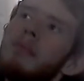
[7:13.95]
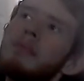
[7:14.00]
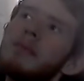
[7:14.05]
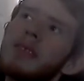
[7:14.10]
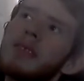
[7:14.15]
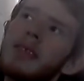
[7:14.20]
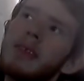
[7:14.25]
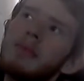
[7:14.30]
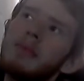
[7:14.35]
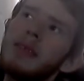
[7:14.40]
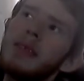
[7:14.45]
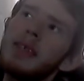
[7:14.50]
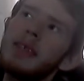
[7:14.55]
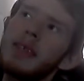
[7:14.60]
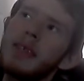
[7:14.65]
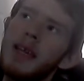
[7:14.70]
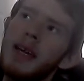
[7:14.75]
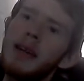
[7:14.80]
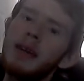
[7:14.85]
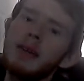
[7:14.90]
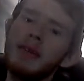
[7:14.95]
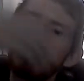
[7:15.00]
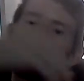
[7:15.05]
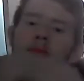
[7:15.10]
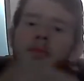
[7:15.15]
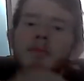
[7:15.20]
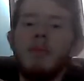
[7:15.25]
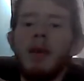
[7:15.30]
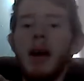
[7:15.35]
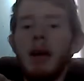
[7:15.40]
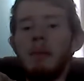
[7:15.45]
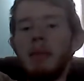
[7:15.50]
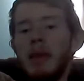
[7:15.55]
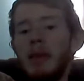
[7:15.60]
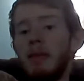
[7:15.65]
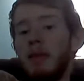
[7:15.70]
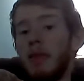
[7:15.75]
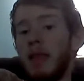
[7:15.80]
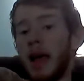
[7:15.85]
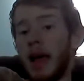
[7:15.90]
some of these characters might be
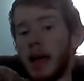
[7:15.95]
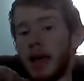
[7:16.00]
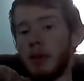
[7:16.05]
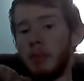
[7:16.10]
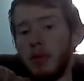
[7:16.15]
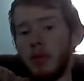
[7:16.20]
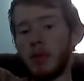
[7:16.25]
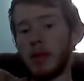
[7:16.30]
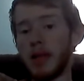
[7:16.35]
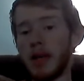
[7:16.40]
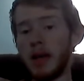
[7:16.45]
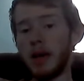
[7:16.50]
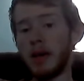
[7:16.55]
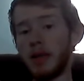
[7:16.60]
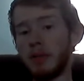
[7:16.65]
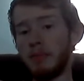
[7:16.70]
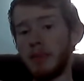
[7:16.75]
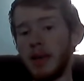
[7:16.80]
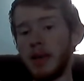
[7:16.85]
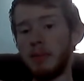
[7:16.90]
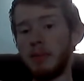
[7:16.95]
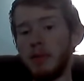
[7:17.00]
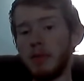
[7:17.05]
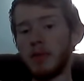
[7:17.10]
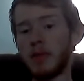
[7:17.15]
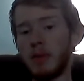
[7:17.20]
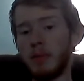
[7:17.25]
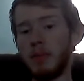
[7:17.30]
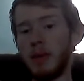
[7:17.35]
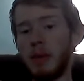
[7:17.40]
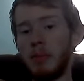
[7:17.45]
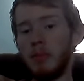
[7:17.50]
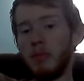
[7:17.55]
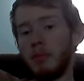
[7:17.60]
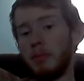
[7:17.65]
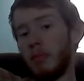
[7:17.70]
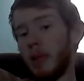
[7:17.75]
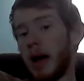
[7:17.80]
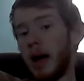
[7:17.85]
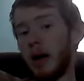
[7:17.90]
likable to other people, so people
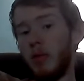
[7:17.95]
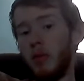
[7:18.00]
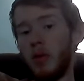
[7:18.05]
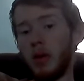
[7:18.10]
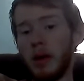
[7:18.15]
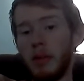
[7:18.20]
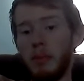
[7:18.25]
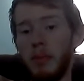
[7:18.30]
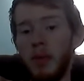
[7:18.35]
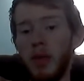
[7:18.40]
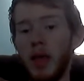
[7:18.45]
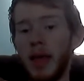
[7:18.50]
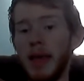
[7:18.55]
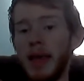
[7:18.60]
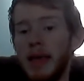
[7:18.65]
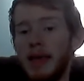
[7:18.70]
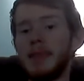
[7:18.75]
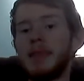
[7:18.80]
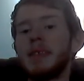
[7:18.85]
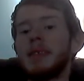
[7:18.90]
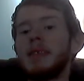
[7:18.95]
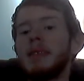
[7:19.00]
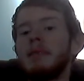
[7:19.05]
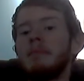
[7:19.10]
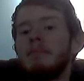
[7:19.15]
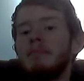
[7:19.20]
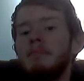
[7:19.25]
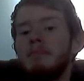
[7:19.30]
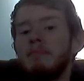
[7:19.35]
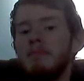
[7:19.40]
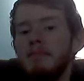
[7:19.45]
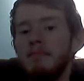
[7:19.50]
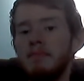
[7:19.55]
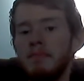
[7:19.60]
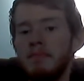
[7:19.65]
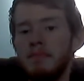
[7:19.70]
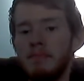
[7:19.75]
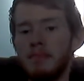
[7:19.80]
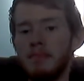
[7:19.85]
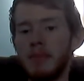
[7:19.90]
might want to play as them.
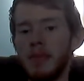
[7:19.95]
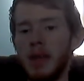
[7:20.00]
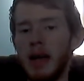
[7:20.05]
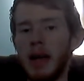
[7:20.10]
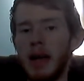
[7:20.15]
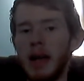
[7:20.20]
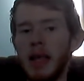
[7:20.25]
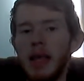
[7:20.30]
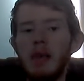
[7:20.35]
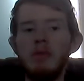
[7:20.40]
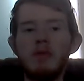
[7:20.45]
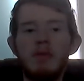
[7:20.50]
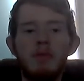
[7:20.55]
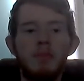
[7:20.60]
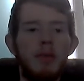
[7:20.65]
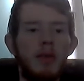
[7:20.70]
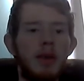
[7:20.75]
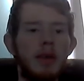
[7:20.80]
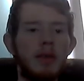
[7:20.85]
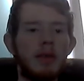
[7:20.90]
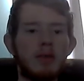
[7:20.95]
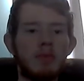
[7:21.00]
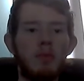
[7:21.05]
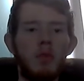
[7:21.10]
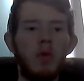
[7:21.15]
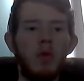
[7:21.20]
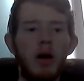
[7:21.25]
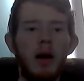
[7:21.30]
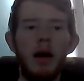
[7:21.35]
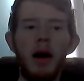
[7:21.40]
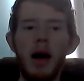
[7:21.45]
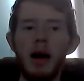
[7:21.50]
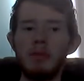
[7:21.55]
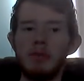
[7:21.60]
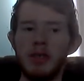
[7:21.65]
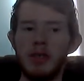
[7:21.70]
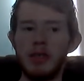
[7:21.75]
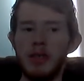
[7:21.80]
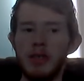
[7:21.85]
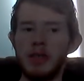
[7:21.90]
And it gives players more
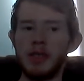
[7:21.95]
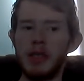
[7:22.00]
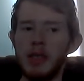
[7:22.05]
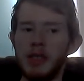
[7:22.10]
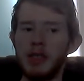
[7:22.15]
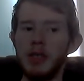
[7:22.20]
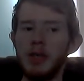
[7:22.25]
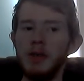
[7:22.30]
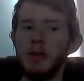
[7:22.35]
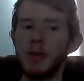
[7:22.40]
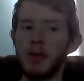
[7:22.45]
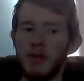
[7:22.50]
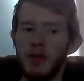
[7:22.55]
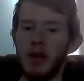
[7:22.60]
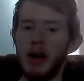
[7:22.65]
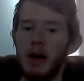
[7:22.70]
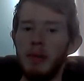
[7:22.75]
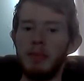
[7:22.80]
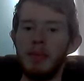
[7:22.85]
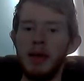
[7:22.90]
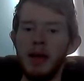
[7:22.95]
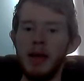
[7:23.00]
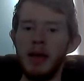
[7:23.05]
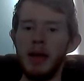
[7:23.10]
options to choose from